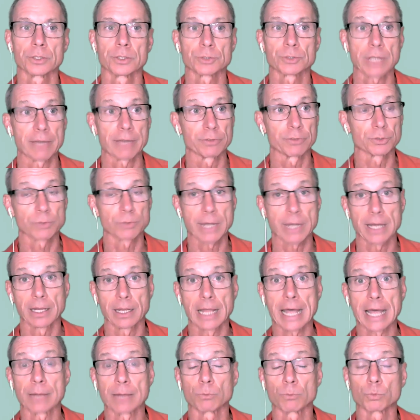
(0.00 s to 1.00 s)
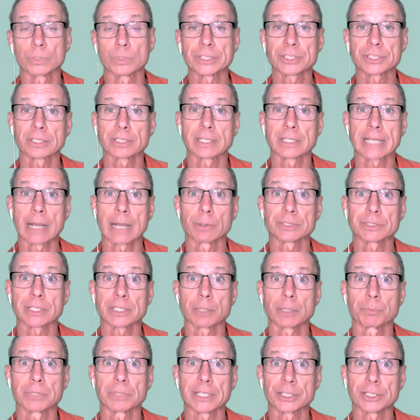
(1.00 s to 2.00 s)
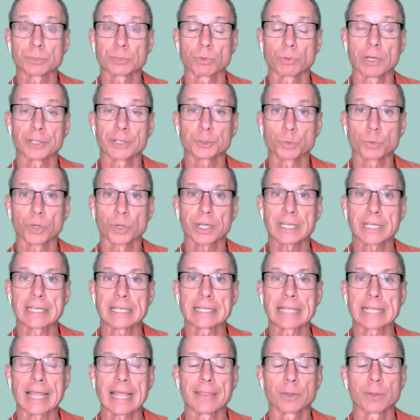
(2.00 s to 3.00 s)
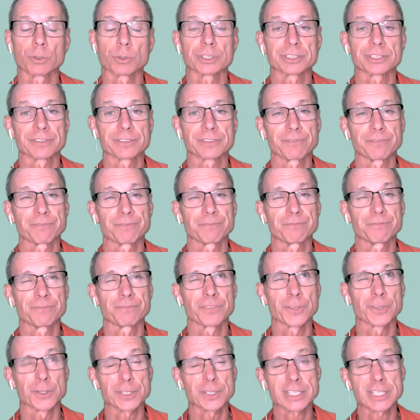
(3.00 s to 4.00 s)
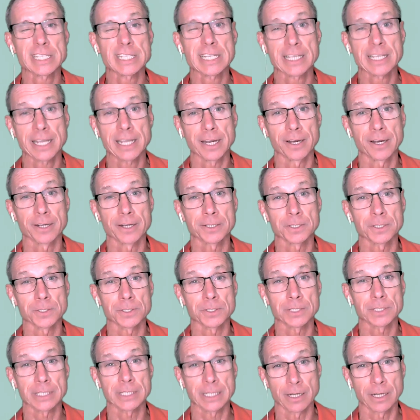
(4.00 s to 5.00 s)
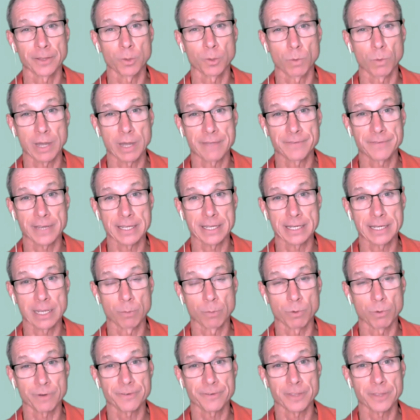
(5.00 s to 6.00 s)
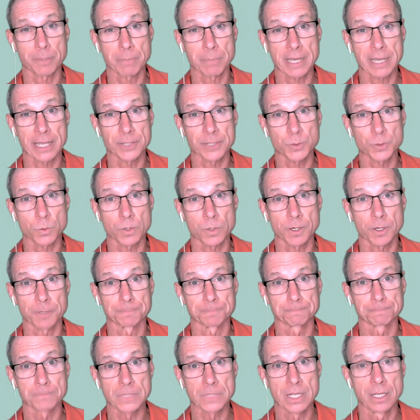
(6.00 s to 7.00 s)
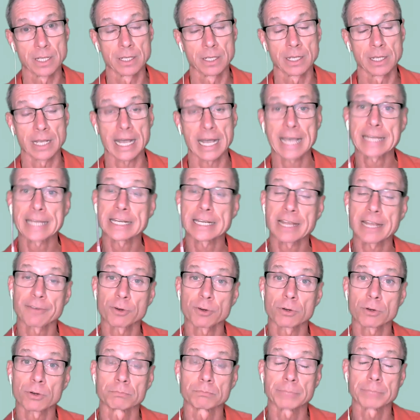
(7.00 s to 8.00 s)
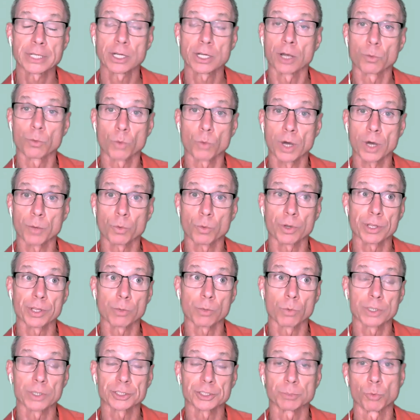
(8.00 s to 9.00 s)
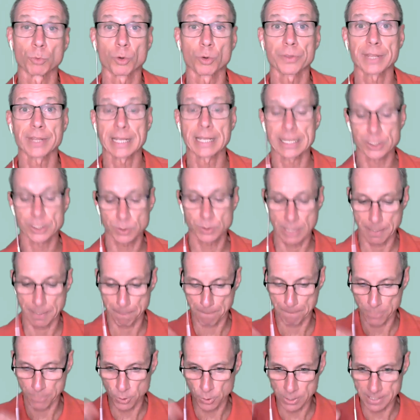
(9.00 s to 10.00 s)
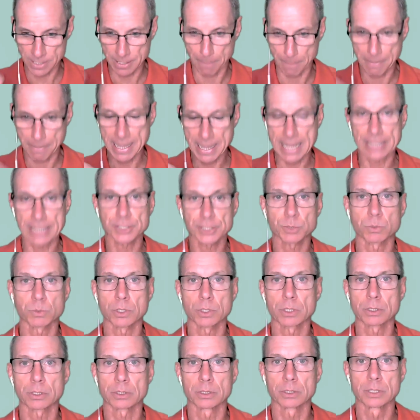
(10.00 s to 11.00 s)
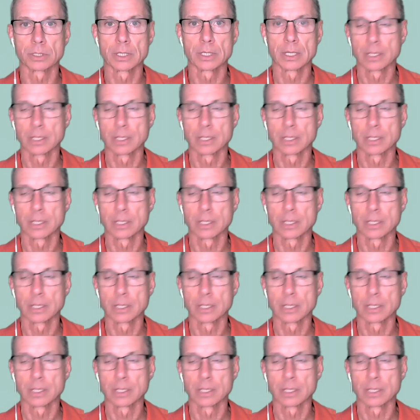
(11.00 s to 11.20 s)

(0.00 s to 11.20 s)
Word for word: Traveled around a lot. And recently I was at a place where I was working and there was thirteen characters to get on the Wi-Fi network for the password. I had never been on one where there wasn't more than eight. So I put in the password.